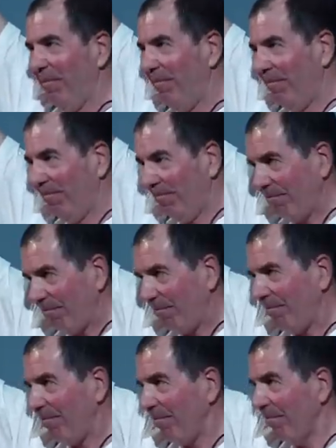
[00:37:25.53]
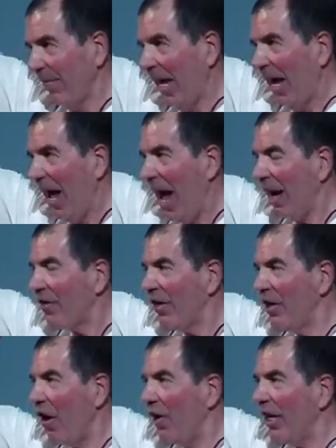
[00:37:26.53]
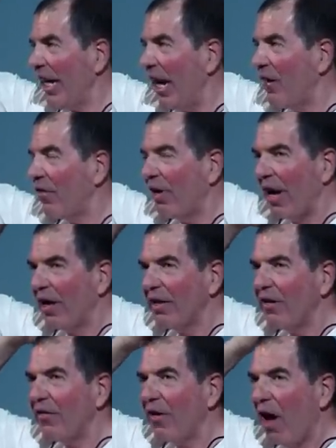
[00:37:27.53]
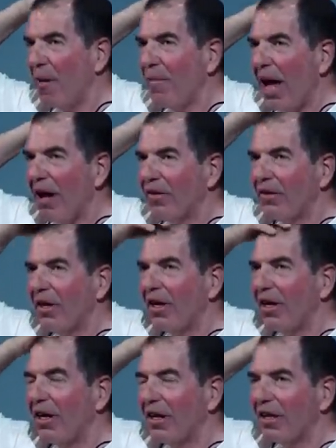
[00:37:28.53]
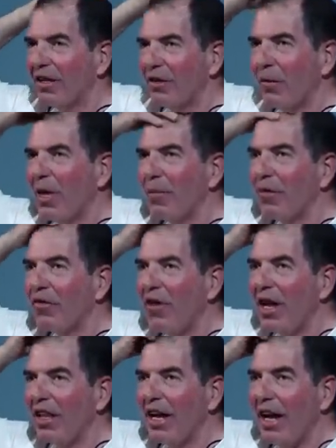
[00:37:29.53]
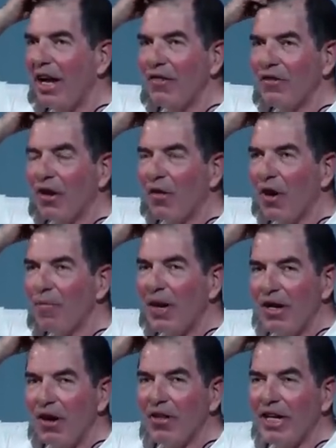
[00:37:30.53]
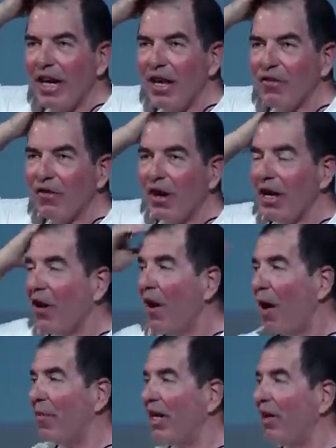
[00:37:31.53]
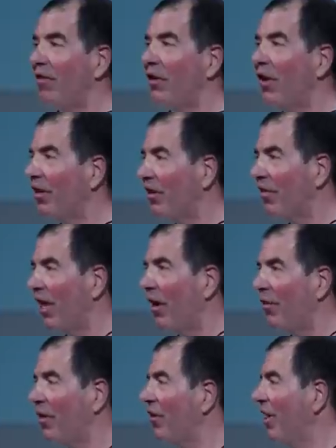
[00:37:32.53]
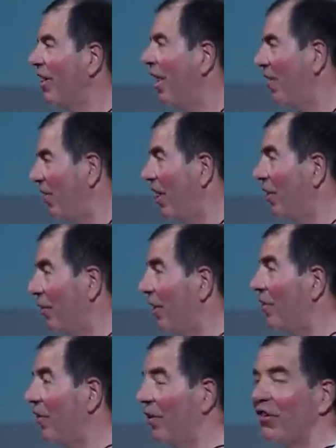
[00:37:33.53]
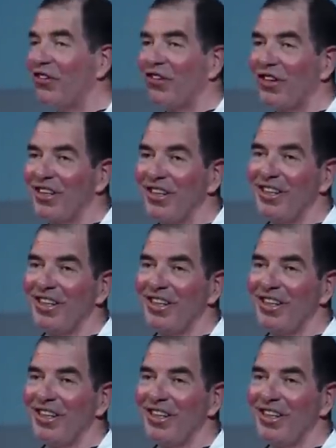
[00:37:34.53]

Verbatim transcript: I actually know the answer. I only saw about 20% uh, of the hands go up. I know the answer. I know how many of you know this language. I've done the research.